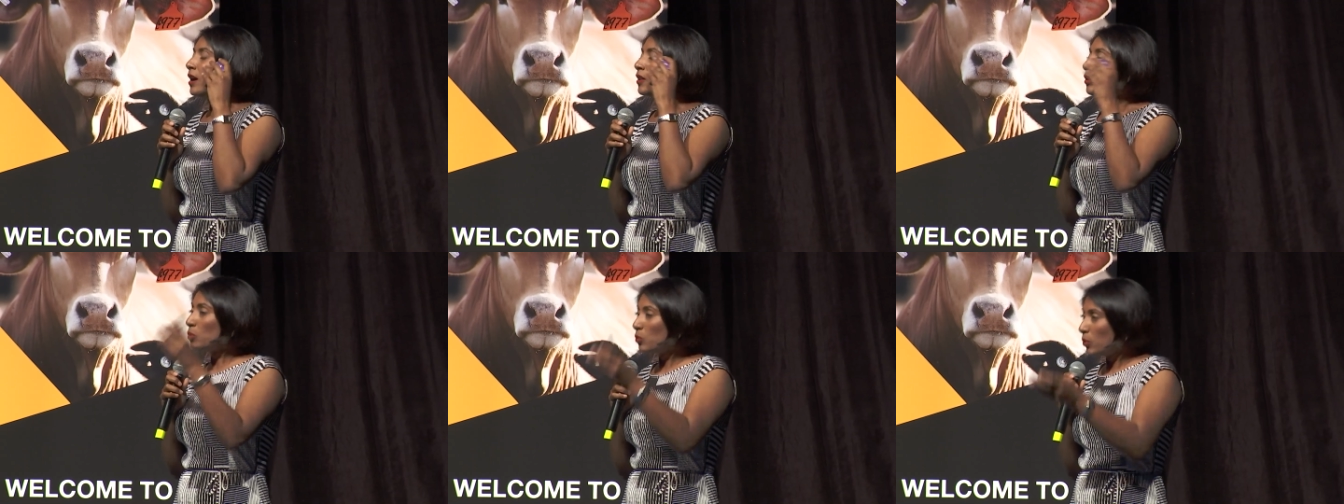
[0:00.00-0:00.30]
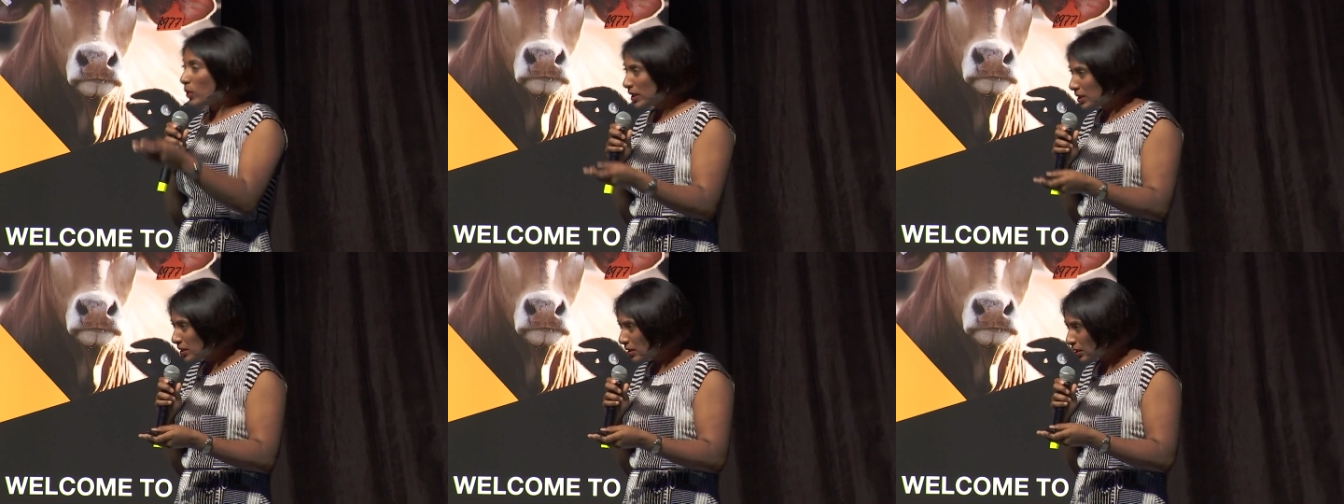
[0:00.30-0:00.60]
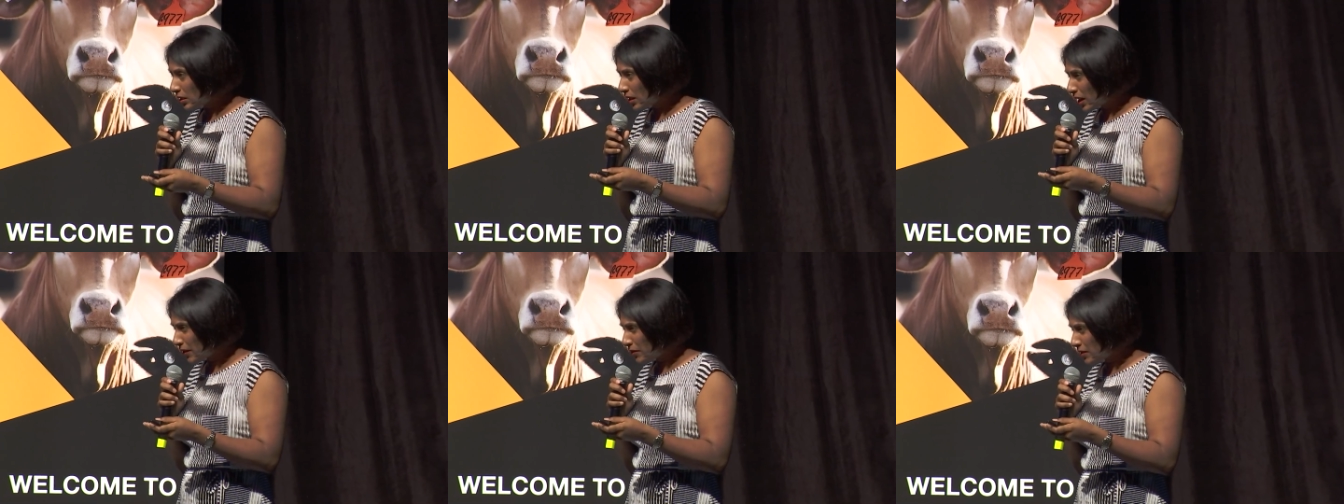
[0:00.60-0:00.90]
the
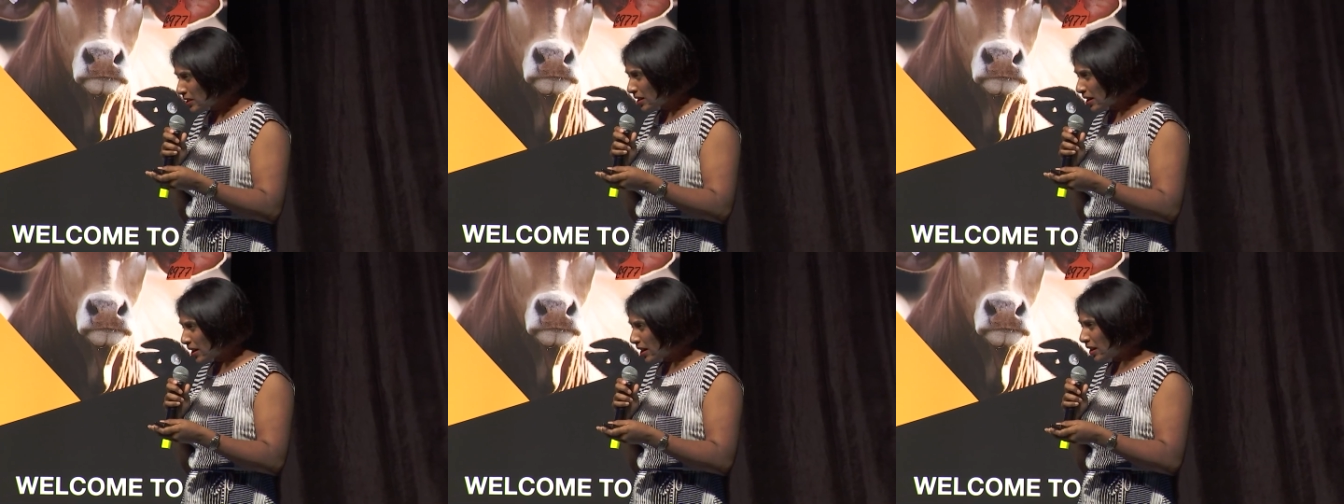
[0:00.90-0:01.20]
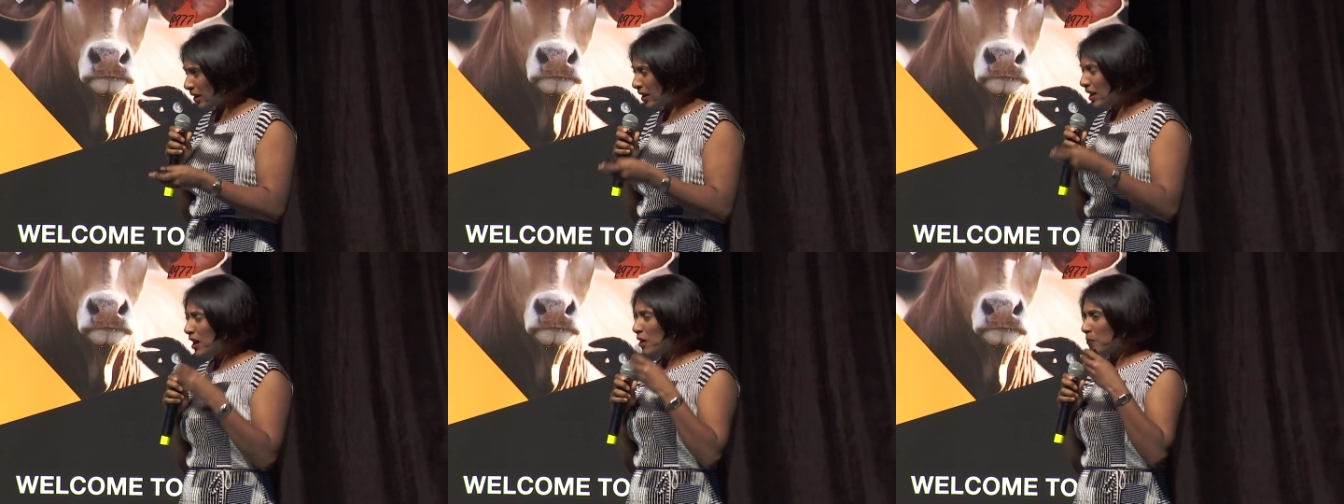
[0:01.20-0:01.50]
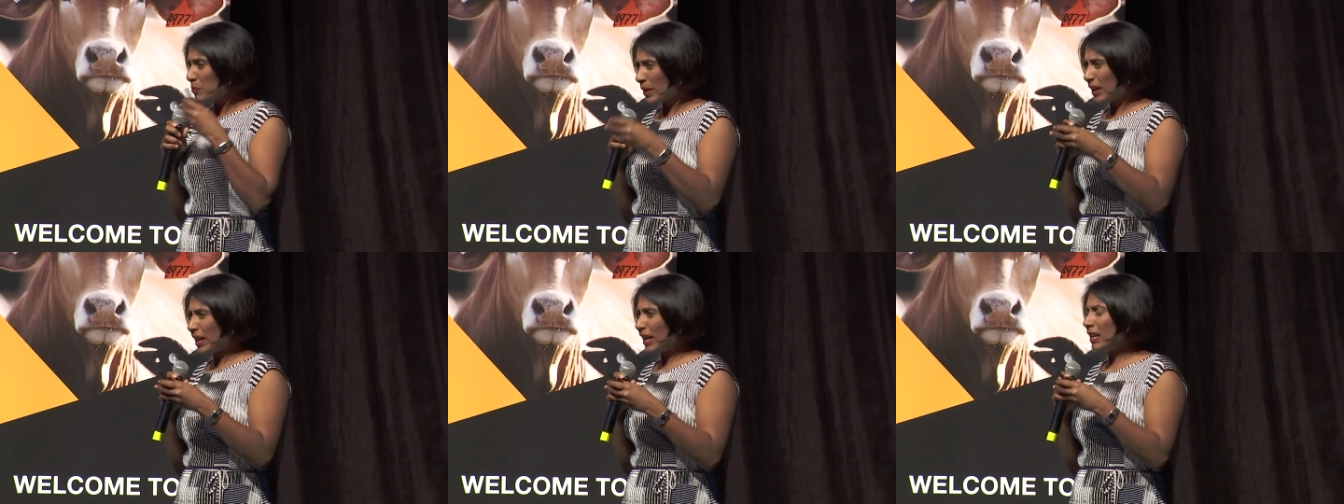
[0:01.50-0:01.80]
Western lifestyle
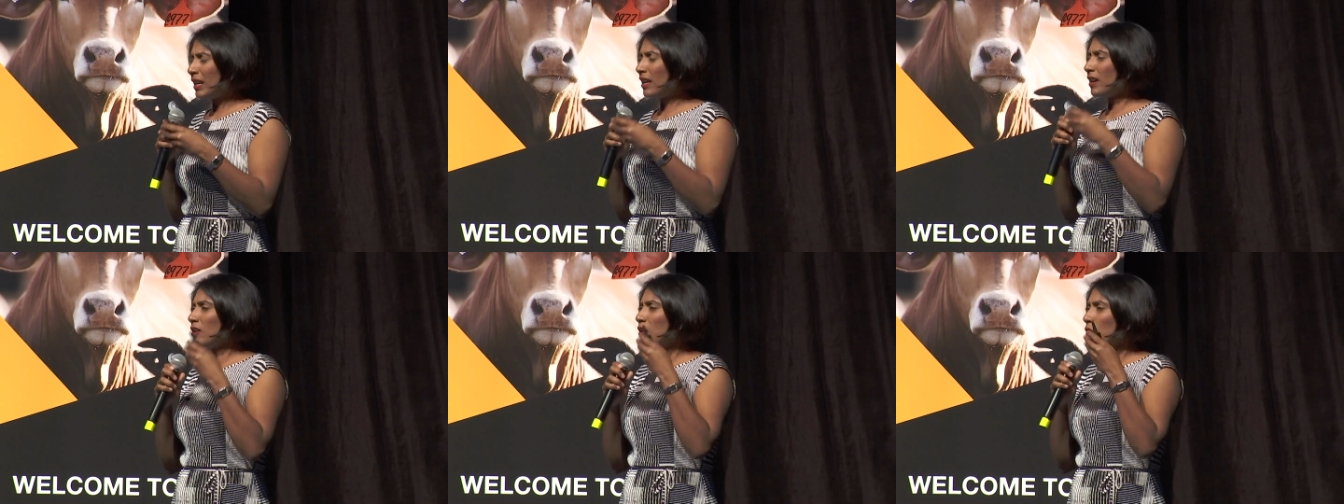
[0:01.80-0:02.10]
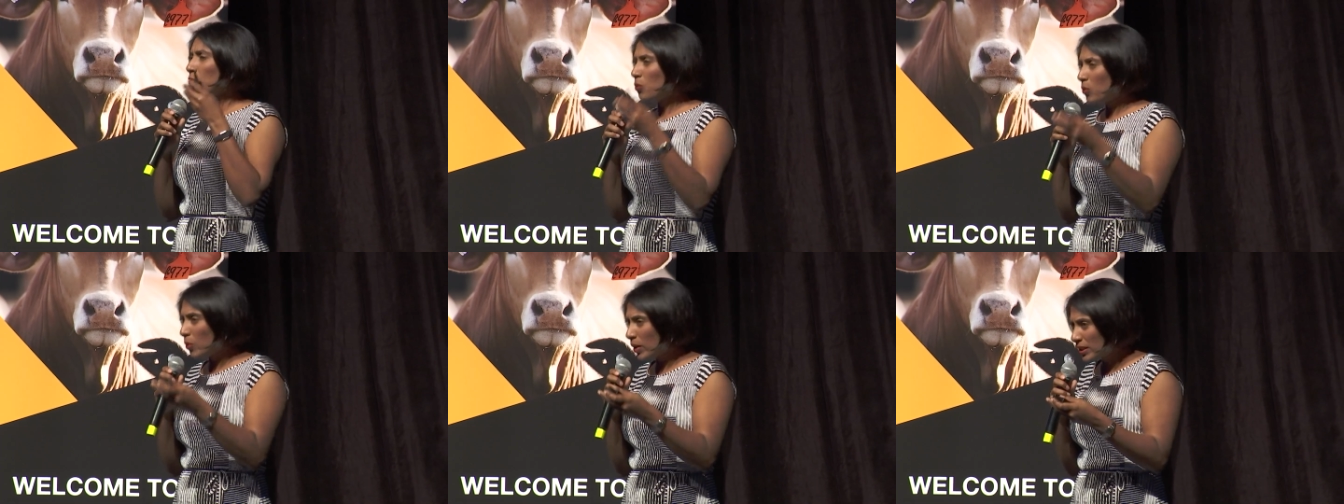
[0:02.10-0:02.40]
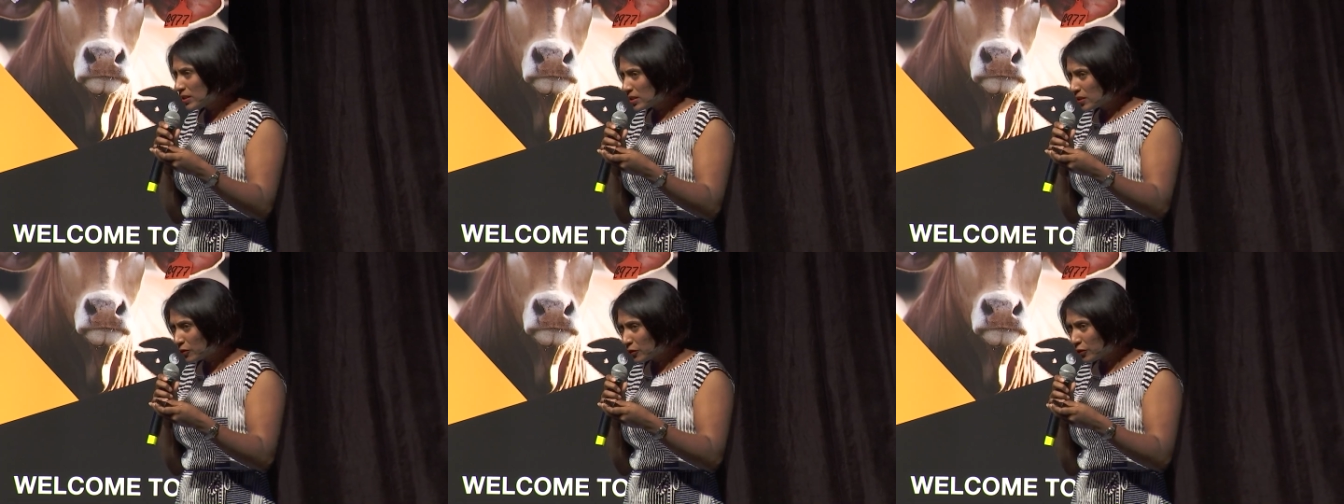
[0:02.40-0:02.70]
by eating
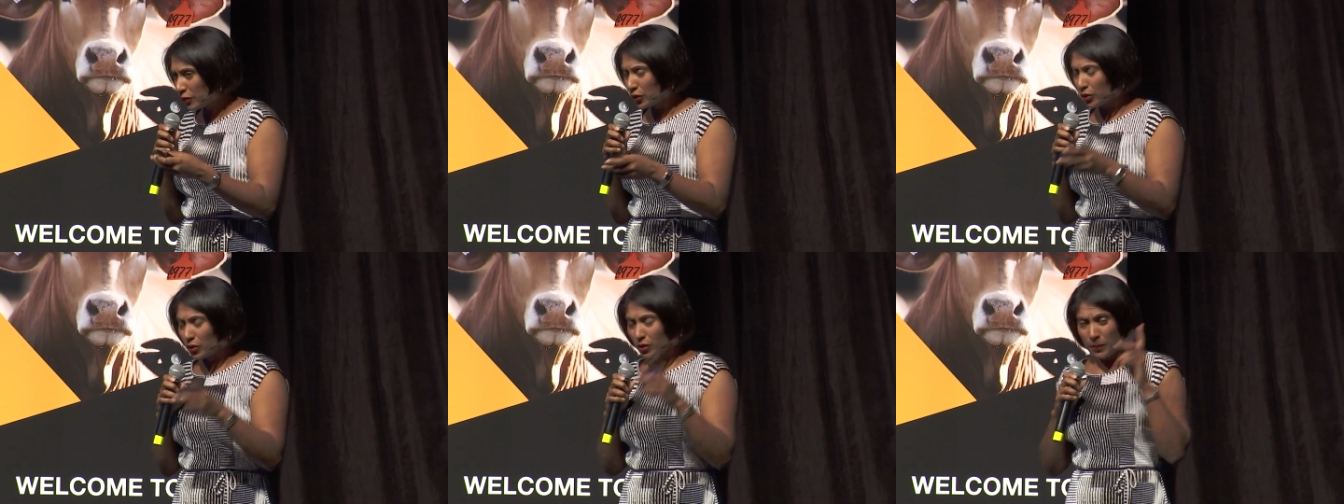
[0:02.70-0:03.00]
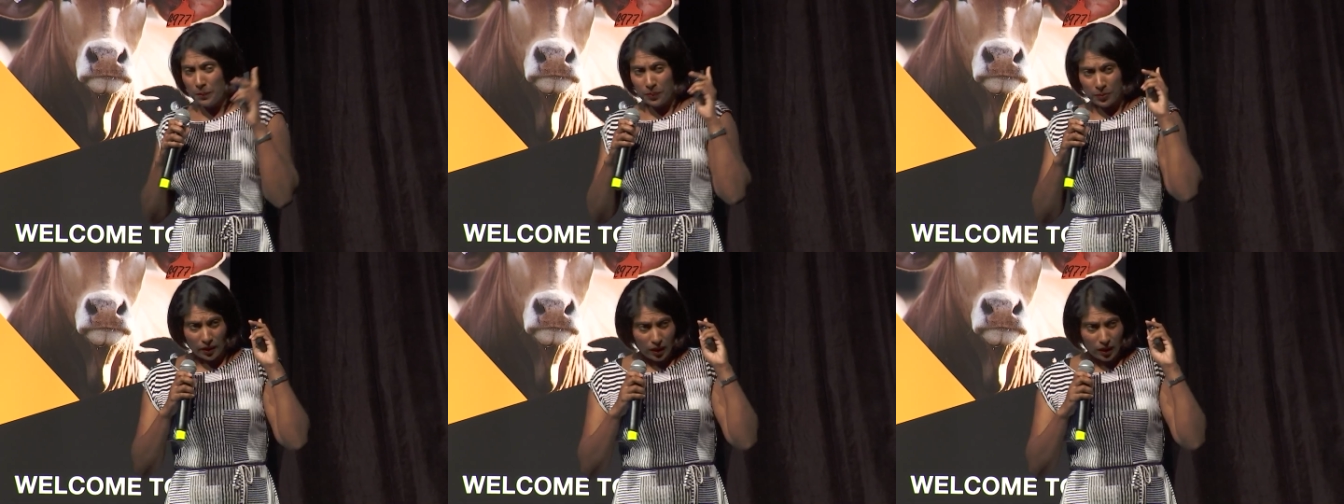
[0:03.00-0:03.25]
Western food.